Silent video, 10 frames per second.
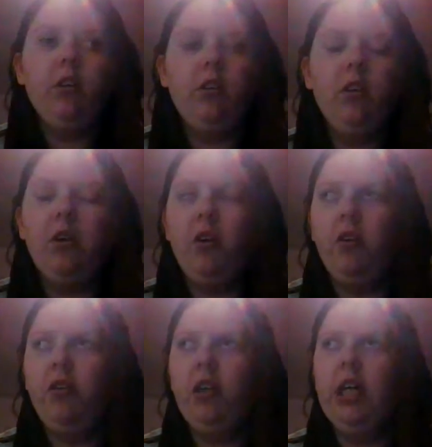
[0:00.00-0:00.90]
not
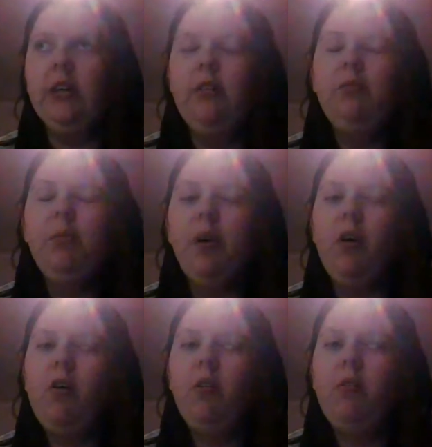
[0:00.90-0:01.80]
unknown
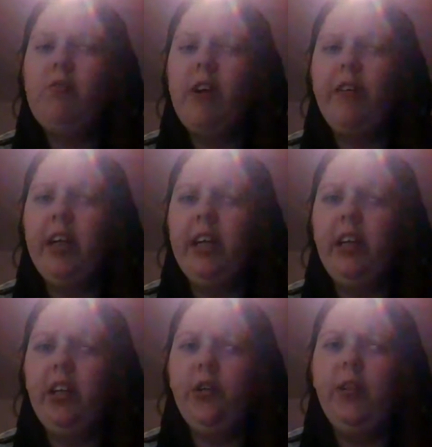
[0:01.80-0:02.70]
but
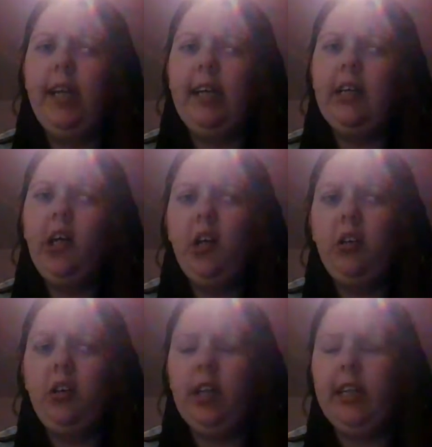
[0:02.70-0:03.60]
very unique,
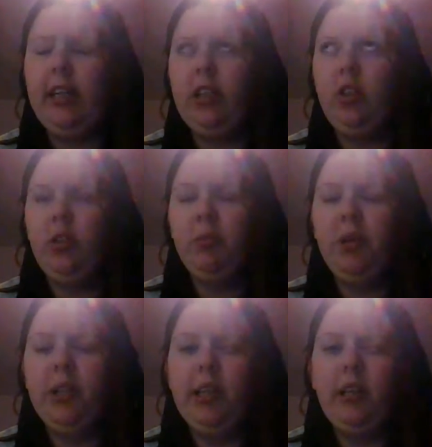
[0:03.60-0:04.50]
I guess you can
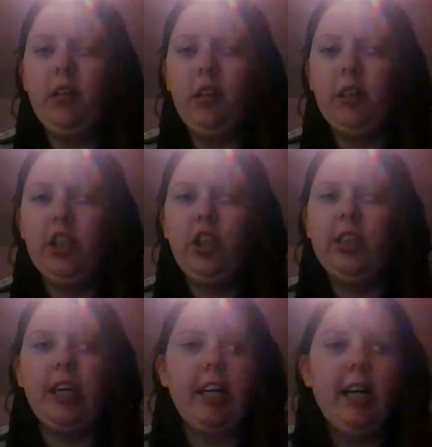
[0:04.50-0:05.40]
put it,
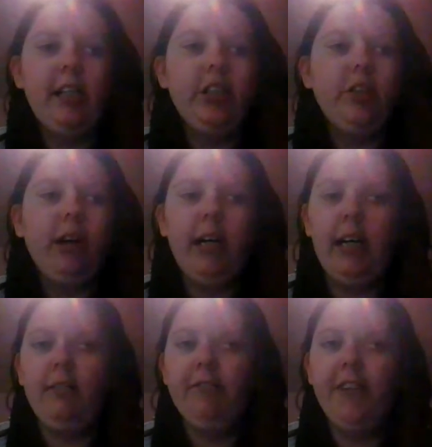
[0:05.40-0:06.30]
conditions like I do. I
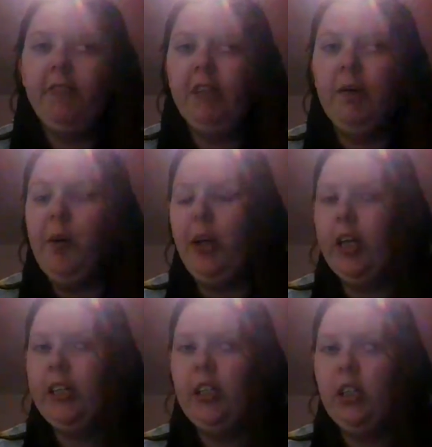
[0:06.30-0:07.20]
have non-verbal
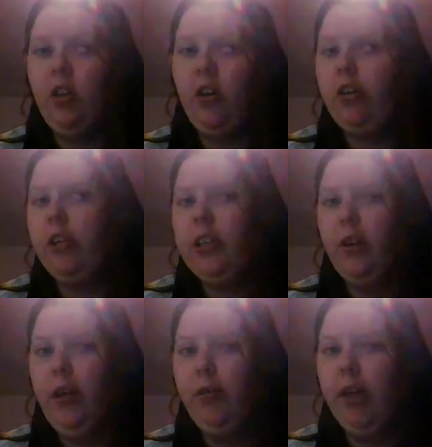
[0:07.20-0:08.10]
learning disorder. It's
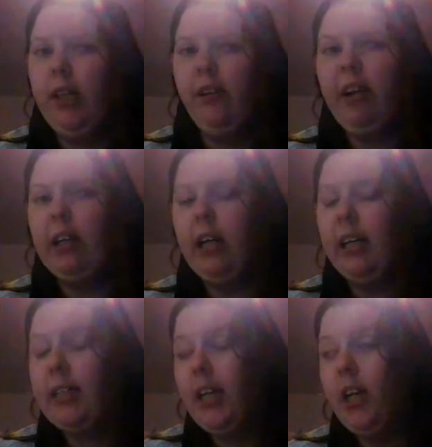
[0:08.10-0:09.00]
only really
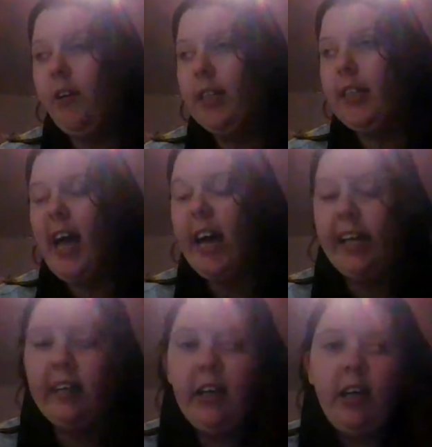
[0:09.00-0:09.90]
recognised in USA,